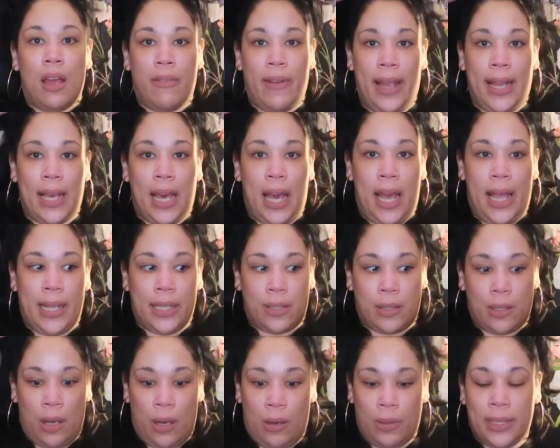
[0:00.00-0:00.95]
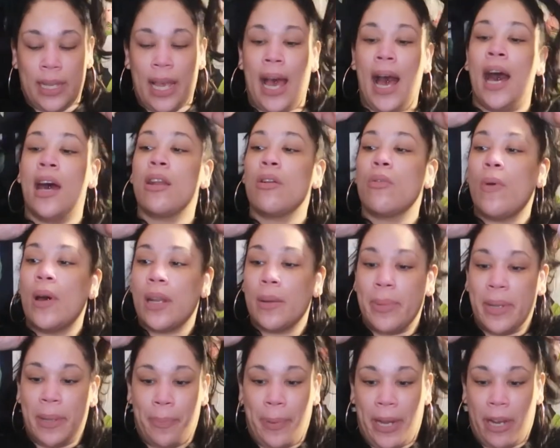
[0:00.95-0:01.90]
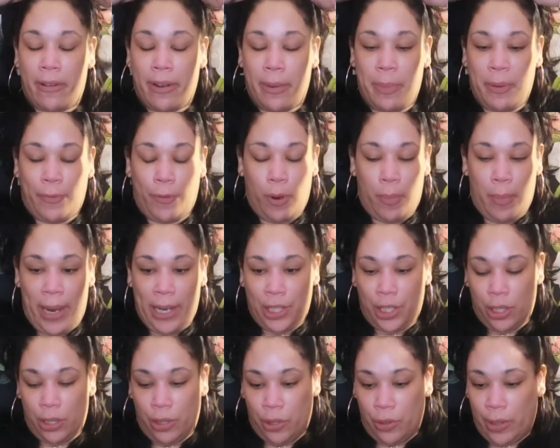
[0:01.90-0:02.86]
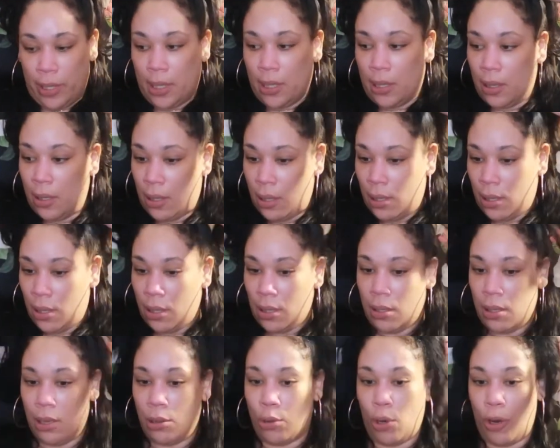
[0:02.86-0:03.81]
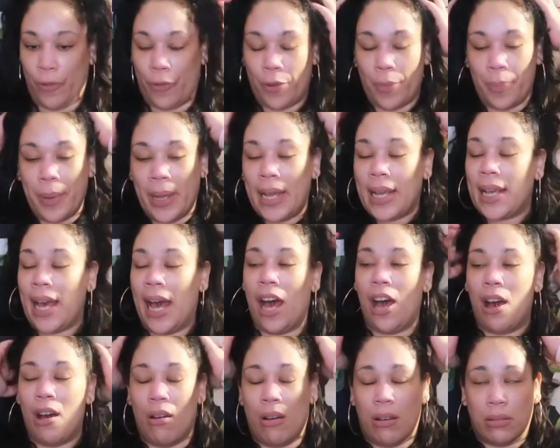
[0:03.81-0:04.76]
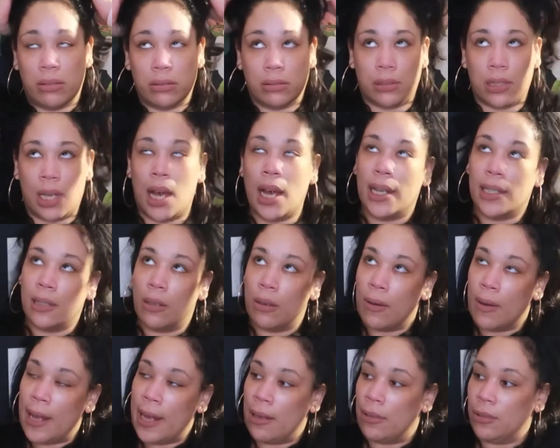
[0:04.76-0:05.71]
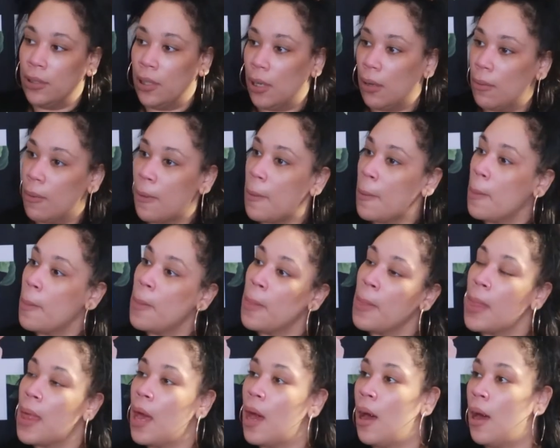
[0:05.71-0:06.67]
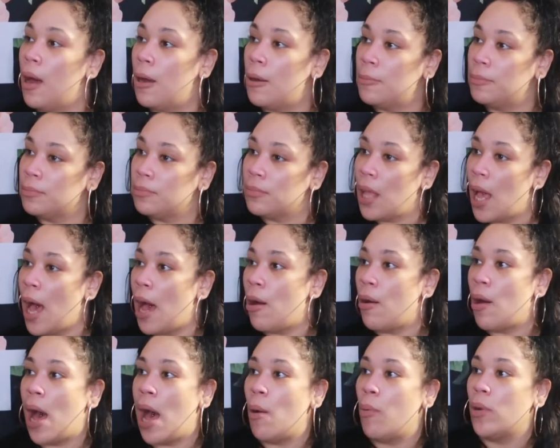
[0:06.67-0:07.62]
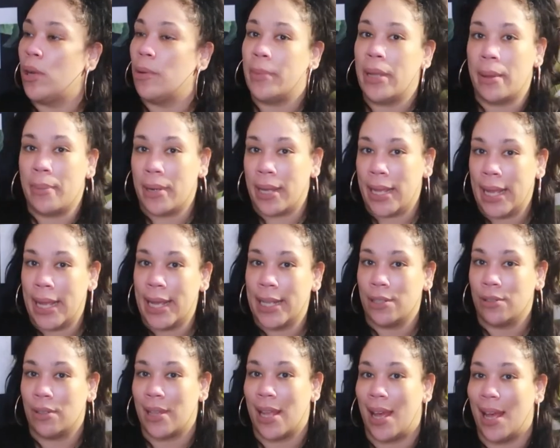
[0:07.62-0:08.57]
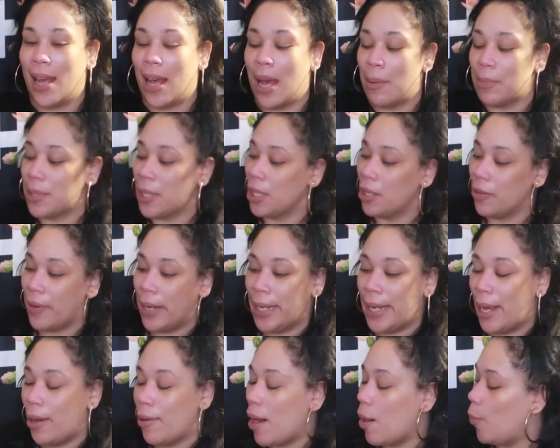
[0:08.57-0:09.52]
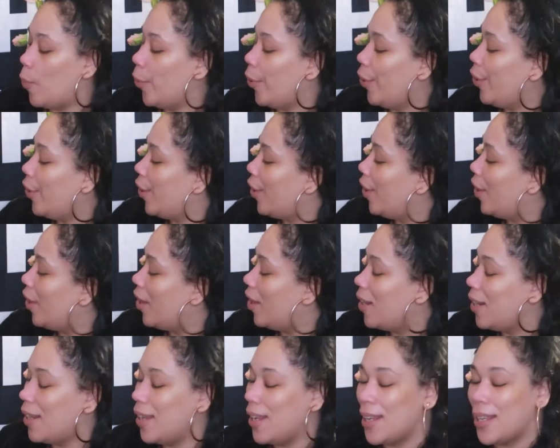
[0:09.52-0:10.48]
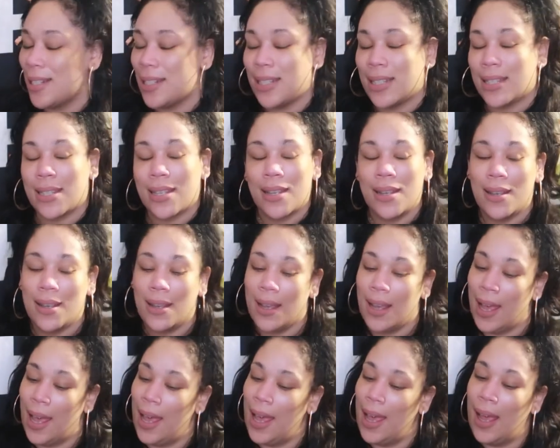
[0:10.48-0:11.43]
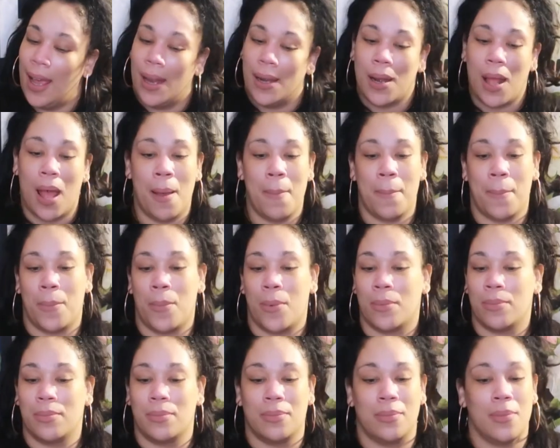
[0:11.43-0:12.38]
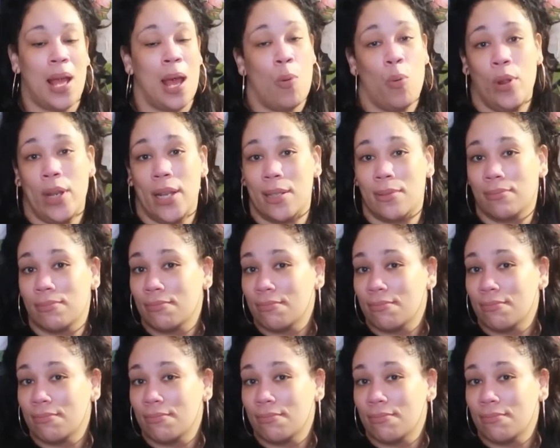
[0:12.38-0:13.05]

all right guys, so yeah, I don't want to be buried before my children. Lord forbid, God, oh, God, no, hell no. Um, I, I wouldn't be able to handle that. I'm telling you right now, I wouldn't. And I'm, I wouldn't.